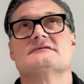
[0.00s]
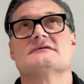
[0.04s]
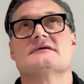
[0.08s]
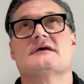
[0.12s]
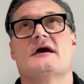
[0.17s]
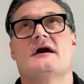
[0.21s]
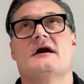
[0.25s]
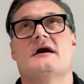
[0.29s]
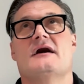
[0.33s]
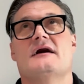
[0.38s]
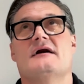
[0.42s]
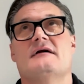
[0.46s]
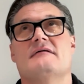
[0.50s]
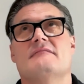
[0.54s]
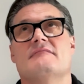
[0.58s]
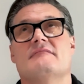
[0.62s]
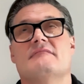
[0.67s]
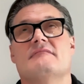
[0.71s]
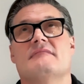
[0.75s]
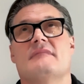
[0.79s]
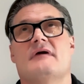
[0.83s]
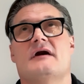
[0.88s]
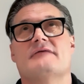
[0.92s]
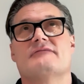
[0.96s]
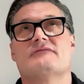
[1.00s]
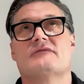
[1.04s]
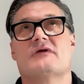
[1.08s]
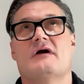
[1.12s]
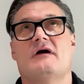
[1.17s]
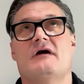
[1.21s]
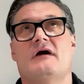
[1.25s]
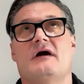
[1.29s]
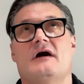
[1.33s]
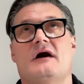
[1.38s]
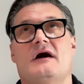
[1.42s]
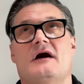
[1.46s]
I've
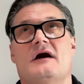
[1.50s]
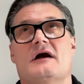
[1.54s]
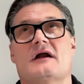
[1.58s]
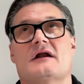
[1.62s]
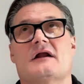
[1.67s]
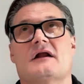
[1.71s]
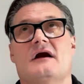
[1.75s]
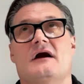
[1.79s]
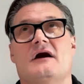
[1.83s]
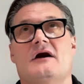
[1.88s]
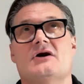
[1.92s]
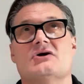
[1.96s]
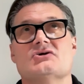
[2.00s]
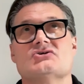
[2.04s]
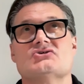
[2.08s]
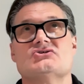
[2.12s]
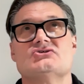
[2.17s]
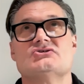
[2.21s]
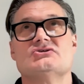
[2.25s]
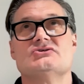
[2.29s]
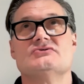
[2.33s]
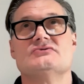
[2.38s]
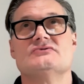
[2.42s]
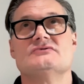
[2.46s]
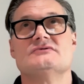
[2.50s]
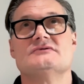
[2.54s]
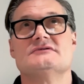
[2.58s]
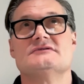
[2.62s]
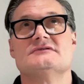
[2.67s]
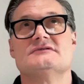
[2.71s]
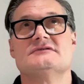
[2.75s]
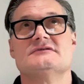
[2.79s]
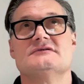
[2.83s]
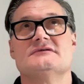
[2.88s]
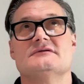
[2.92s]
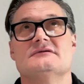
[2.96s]
got a car
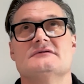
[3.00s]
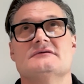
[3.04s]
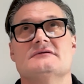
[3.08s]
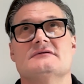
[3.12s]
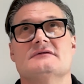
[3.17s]
shoot.